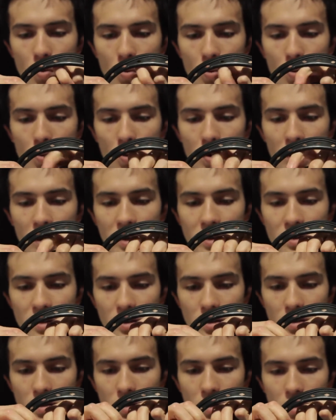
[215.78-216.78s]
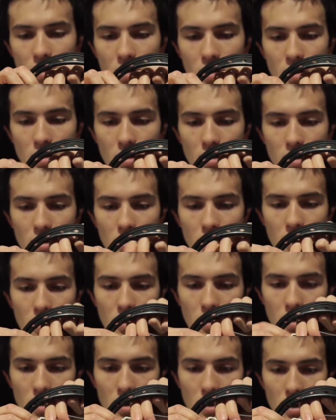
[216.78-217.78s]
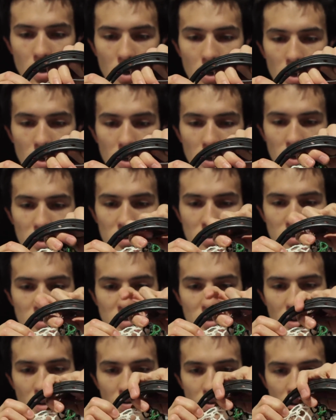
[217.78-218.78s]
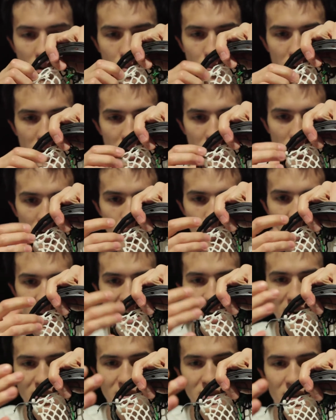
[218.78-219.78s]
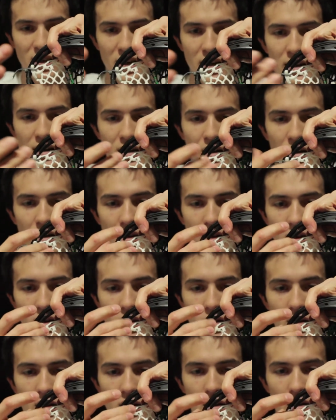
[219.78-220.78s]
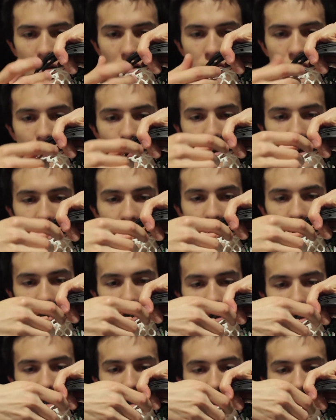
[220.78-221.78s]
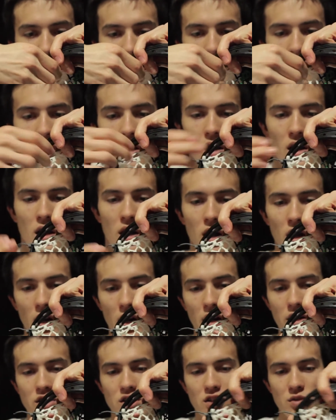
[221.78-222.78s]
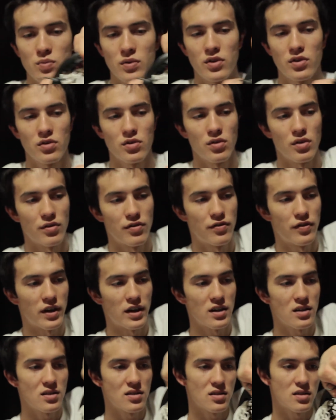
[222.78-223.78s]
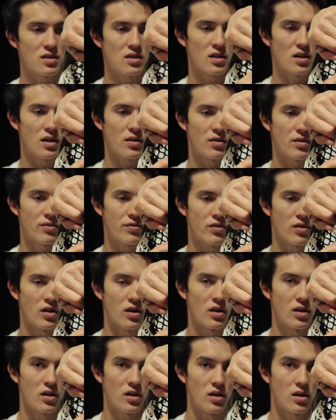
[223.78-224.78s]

what I did is, instead of coming out the back side of the mesh, I just went through the face of the front,